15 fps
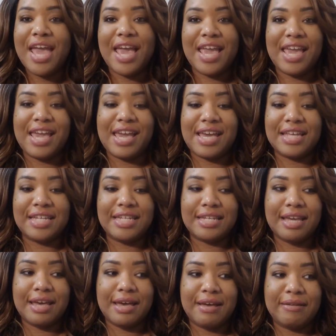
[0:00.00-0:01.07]
and
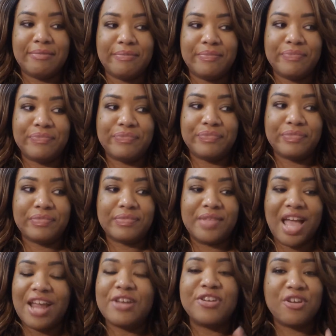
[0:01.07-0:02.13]
um,
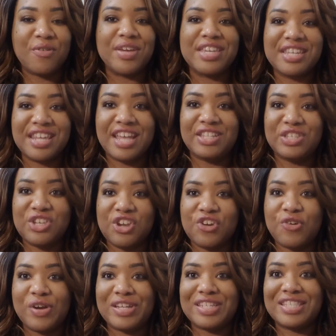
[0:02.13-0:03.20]
I know I can answer your
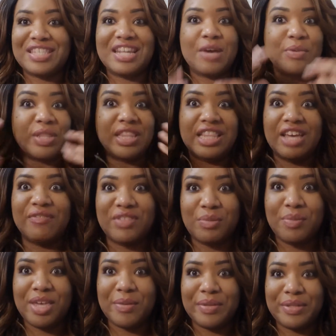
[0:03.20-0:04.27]
questions, and I would love to
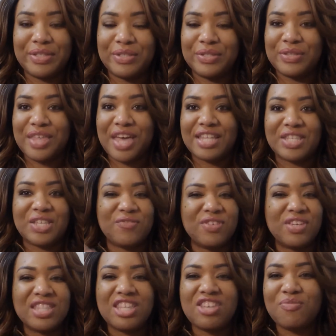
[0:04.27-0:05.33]
be able to do that. So if you
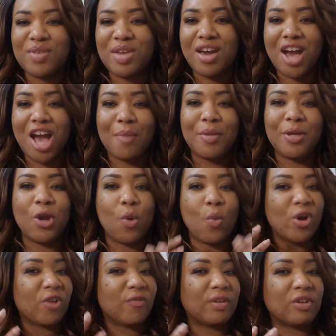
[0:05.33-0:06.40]
could leave me a comment, a
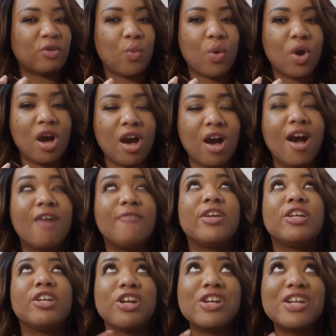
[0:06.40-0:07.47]
word of, en of
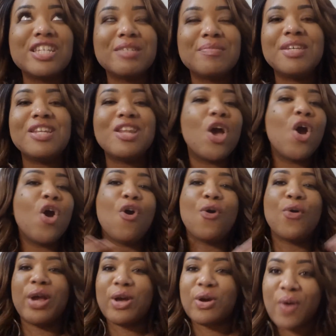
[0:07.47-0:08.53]
encouragement,
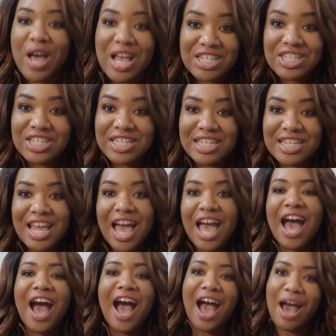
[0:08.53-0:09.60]
or a question,
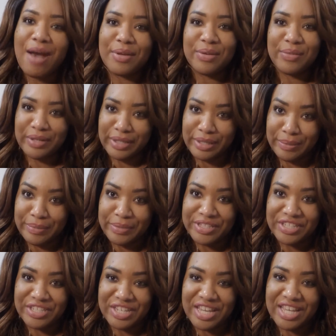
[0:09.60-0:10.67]
I would really
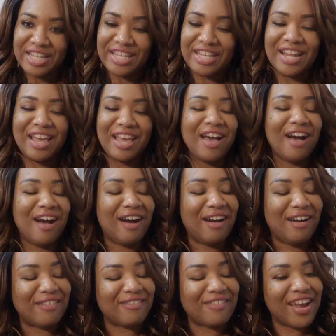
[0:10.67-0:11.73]
appreciate it.
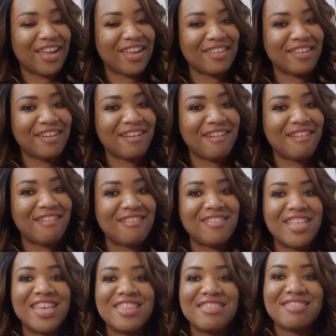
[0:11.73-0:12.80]
All right, y'all.
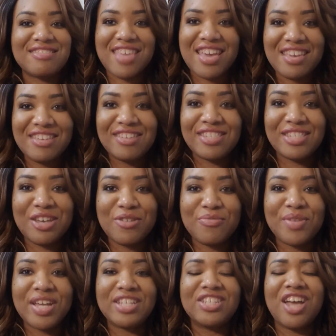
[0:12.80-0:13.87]
Thank you so
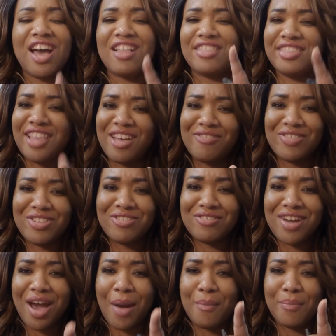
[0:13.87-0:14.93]
much. I love you.
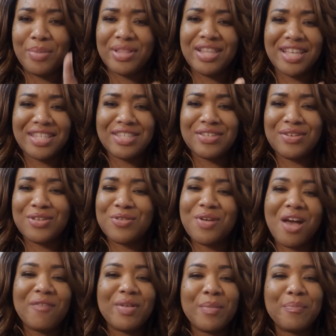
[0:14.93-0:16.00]
God bless you, and you
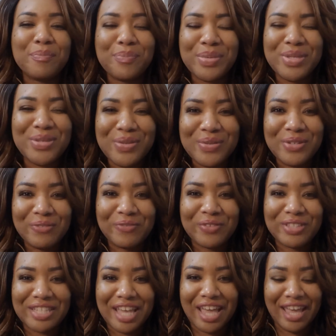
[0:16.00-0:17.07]
have a beautiful
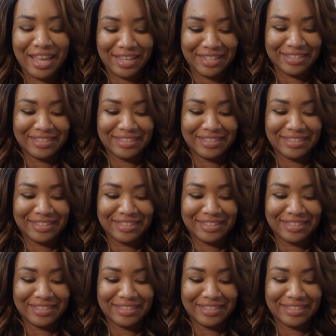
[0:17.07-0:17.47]
day.